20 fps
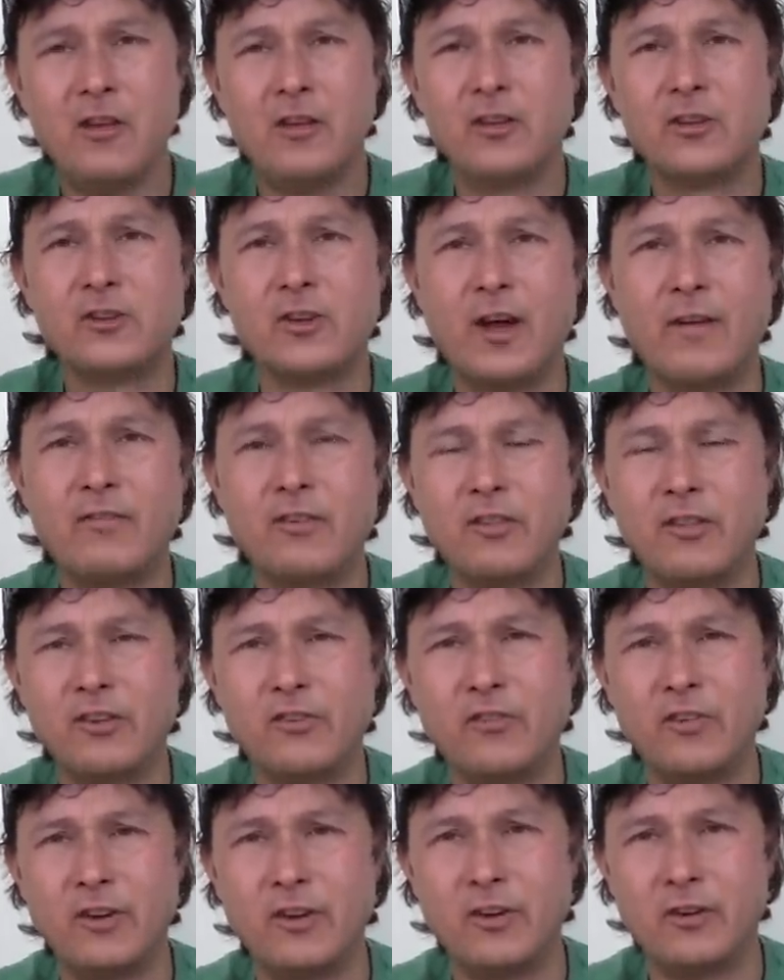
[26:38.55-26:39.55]
So after
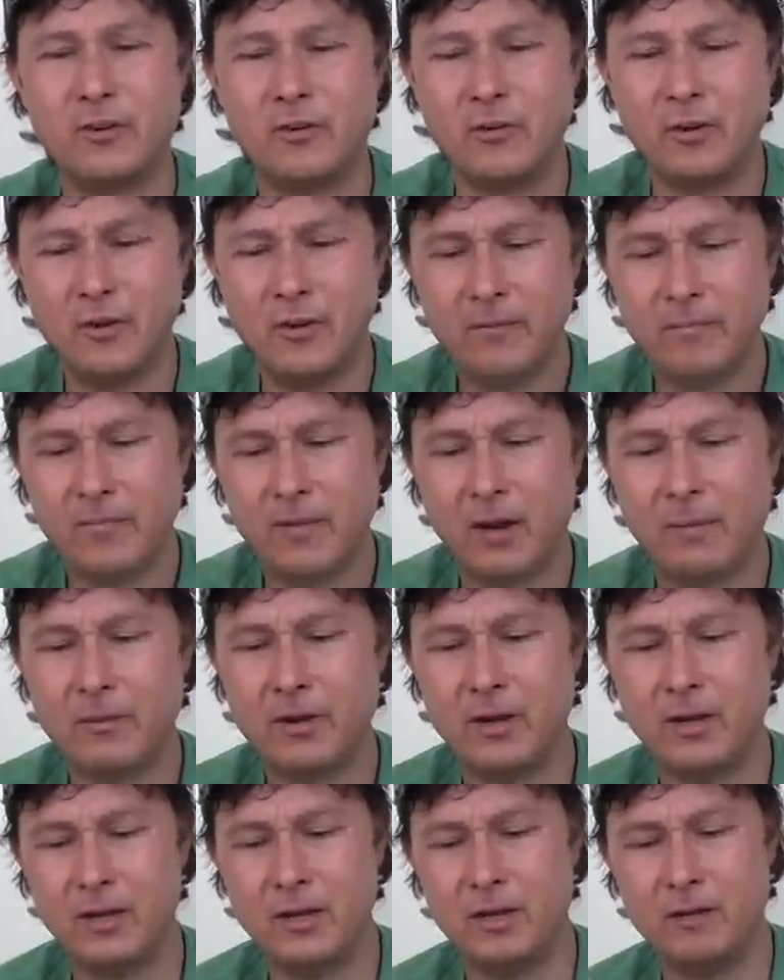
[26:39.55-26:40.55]
this video, I'm
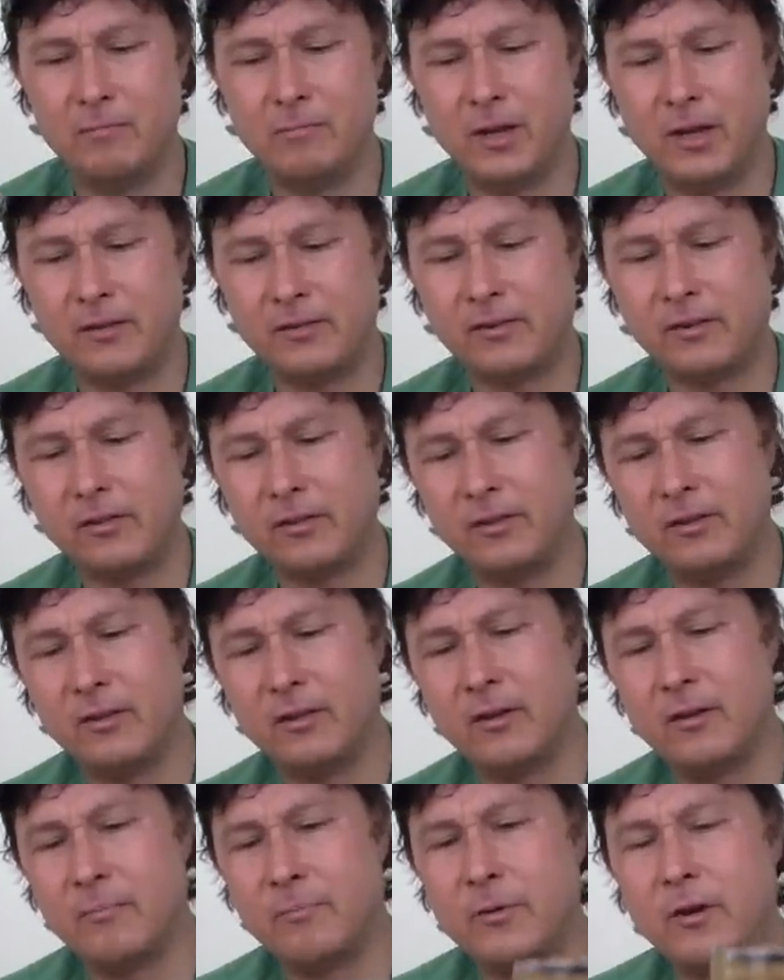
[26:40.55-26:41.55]
going to eat
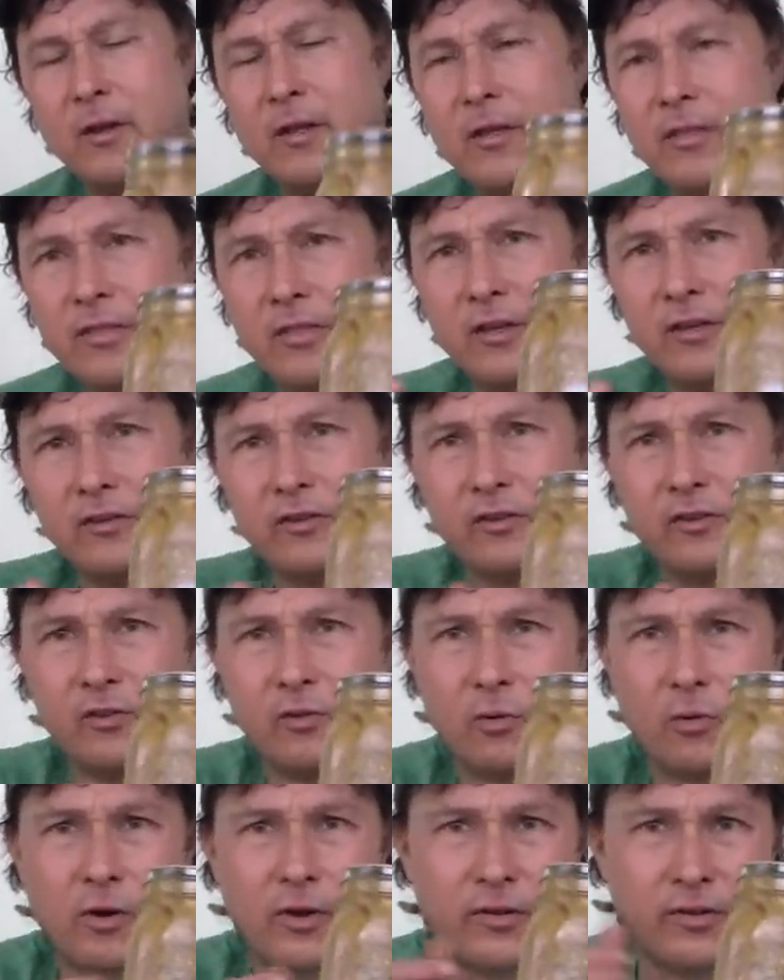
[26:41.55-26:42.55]
basically uh, probably this
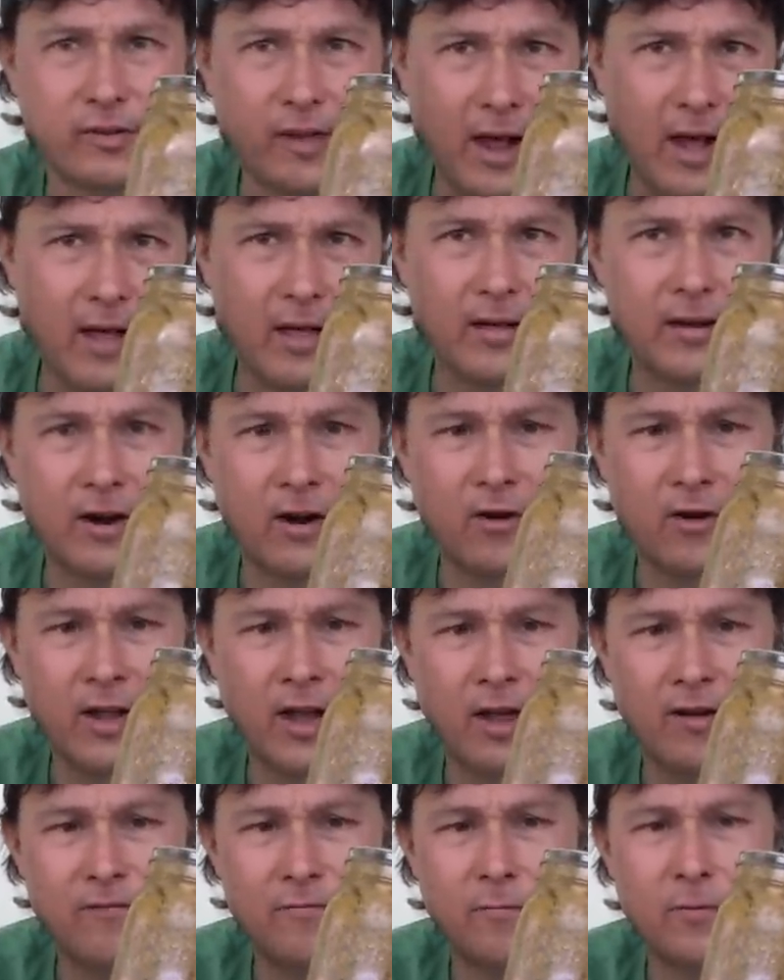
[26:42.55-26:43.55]
or a salad I already
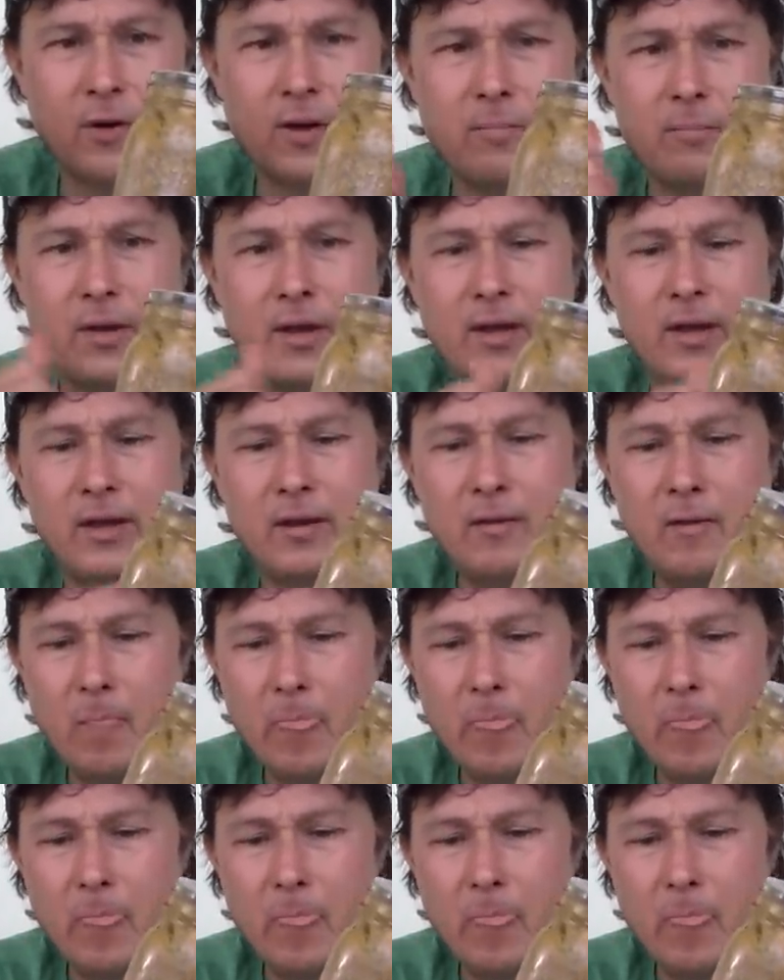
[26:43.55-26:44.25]
have pre-made.